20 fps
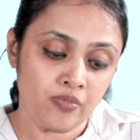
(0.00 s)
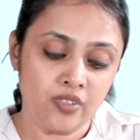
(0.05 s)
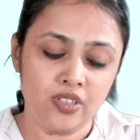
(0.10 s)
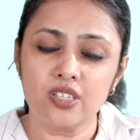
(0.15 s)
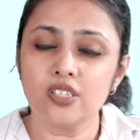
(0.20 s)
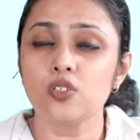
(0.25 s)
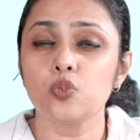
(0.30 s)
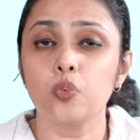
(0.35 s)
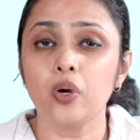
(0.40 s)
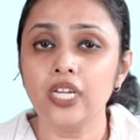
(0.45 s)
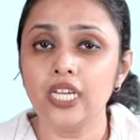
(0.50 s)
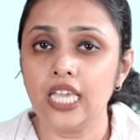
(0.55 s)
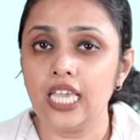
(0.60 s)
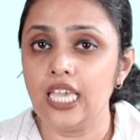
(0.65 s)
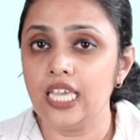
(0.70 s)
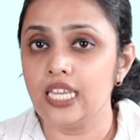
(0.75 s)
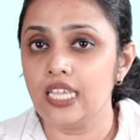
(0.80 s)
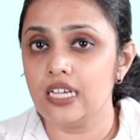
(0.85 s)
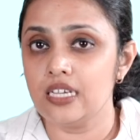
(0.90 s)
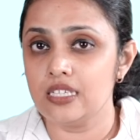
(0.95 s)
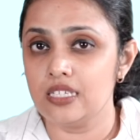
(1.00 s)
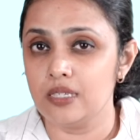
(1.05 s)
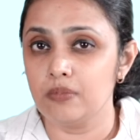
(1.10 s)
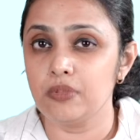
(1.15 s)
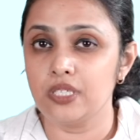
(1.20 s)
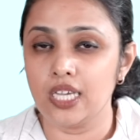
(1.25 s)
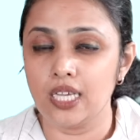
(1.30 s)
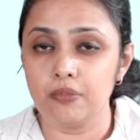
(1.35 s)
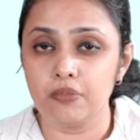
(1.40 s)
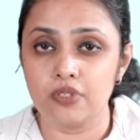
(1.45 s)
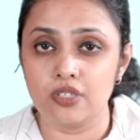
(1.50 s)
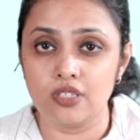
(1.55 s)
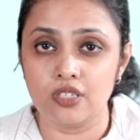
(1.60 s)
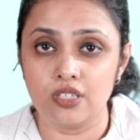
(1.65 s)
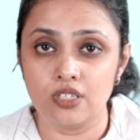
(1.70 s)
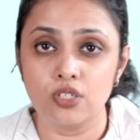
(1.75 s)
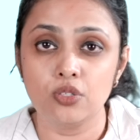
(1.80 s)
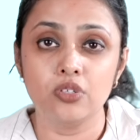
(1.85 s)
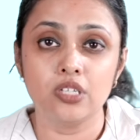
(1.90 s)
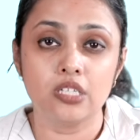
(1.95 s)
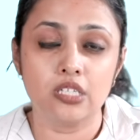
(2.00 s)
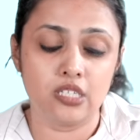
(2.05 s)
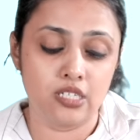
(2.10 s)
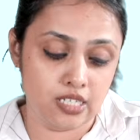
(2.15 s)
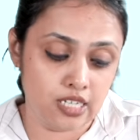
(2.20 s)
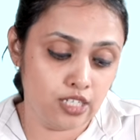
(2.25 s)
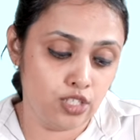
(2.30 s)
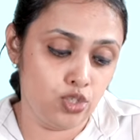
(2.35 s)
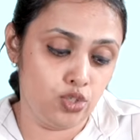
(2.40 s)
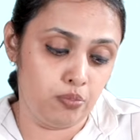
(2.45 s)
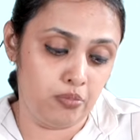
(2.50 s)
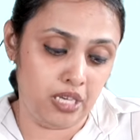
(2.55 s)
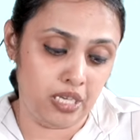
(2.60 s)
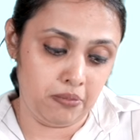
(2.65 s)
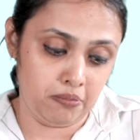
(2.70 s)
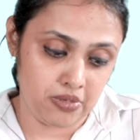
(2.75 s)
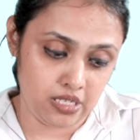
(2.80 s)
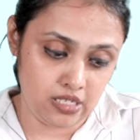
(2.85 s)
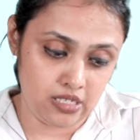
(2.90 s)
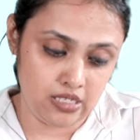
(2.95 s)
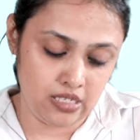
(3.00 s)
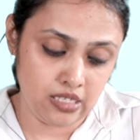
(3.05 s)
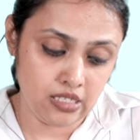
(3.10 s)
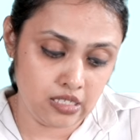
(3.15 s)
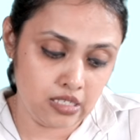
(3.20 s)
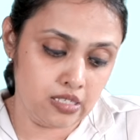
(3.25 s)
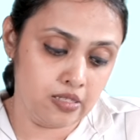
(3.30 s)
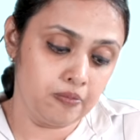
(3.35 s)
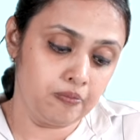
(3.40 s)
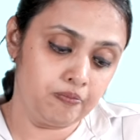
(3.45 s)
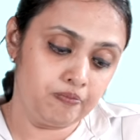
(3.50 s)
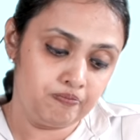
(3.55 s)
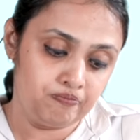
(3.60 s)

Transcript: This is one area sometimes students tend to make mistakes.